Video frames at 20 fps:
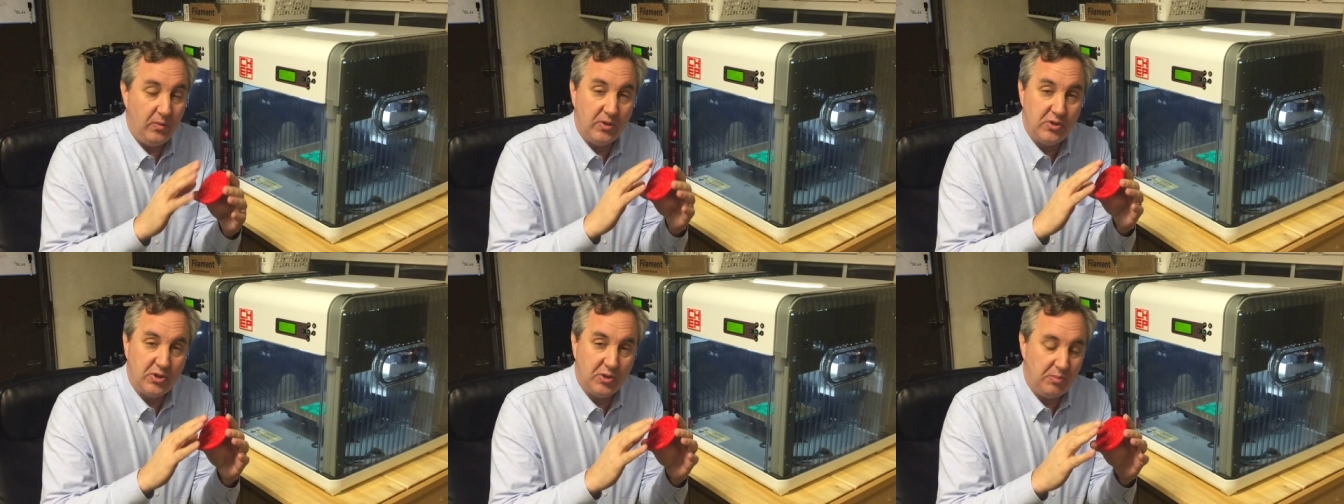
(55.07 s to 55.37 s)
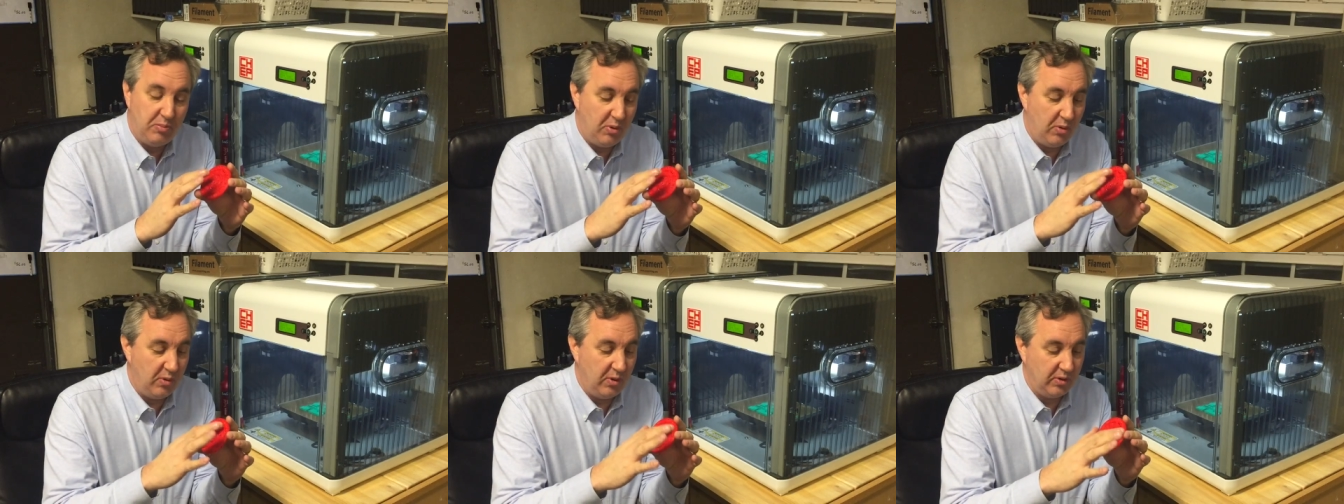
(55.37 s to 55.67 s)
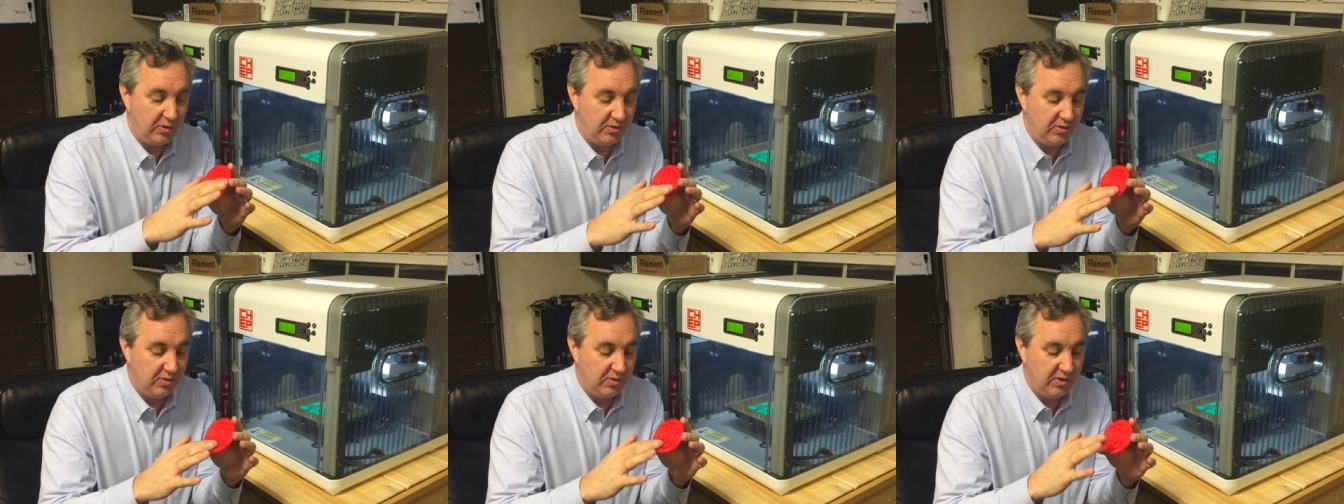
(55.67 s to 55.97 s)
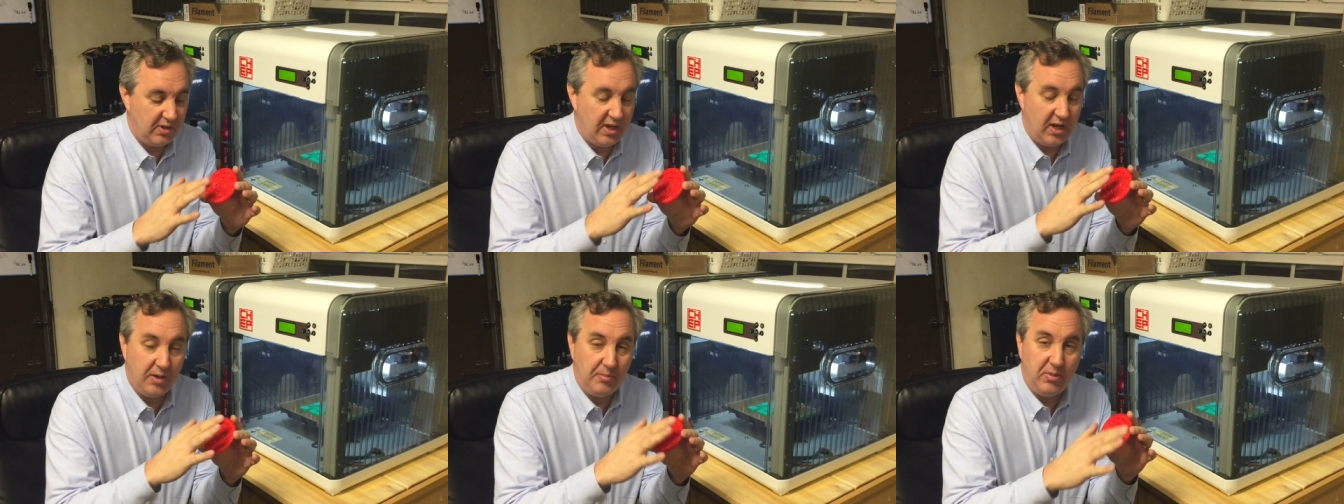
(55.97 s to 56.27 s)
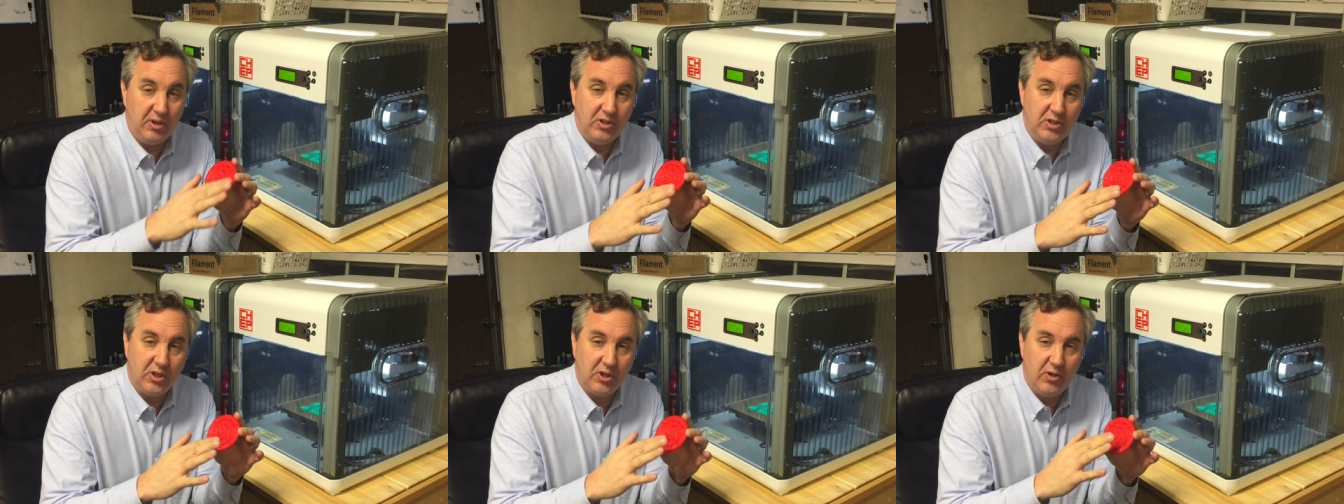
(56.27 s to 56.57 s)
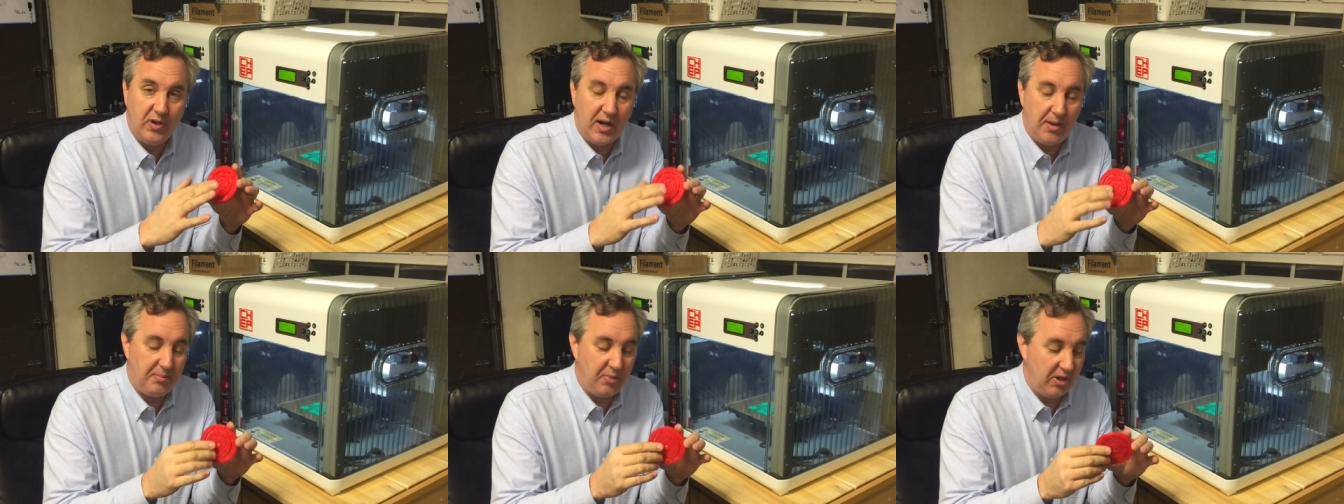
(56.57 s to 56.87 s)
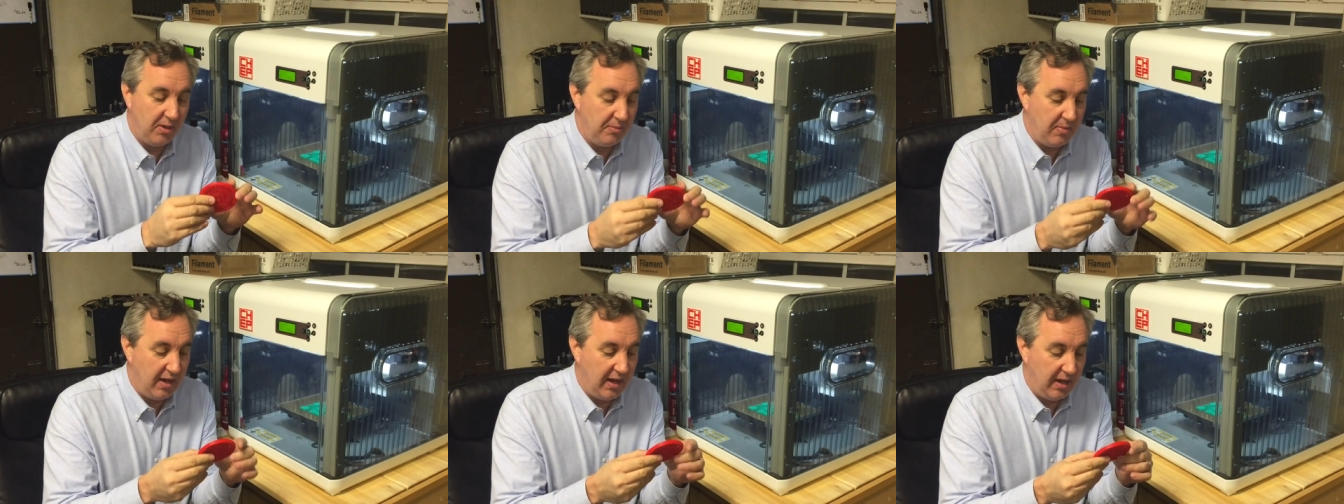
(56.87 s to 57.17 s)
with support, so it's got a bunch of crap
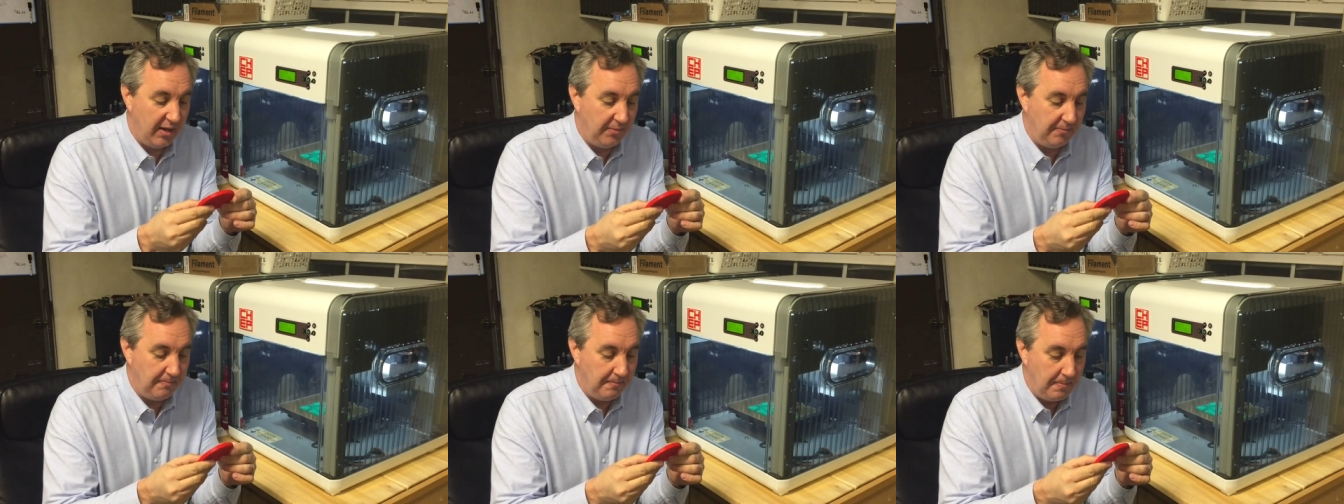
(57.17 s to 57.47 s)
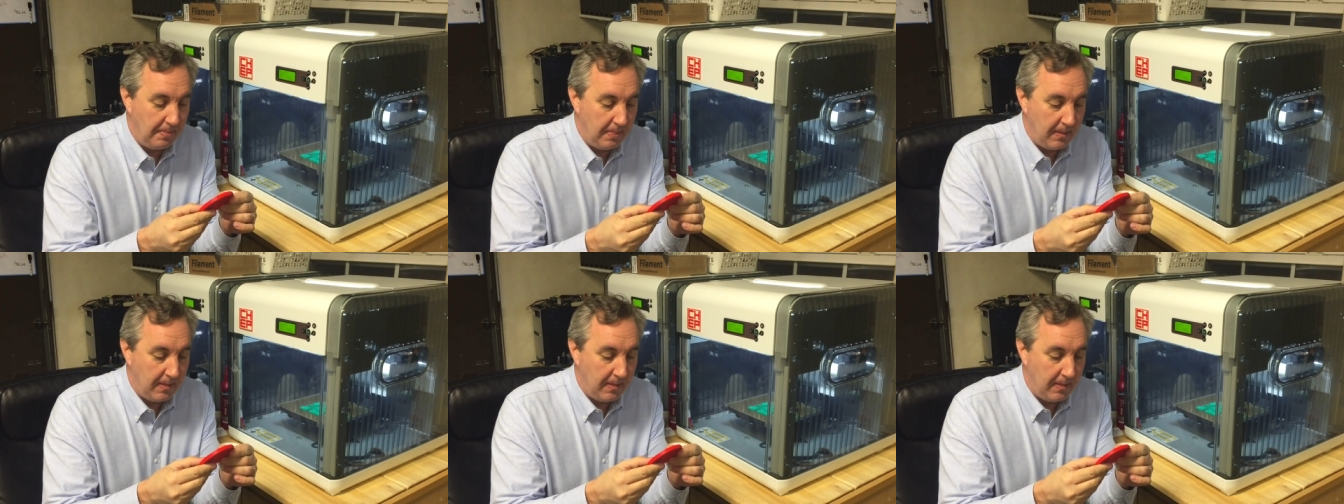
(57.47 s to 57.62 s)
on the bottom.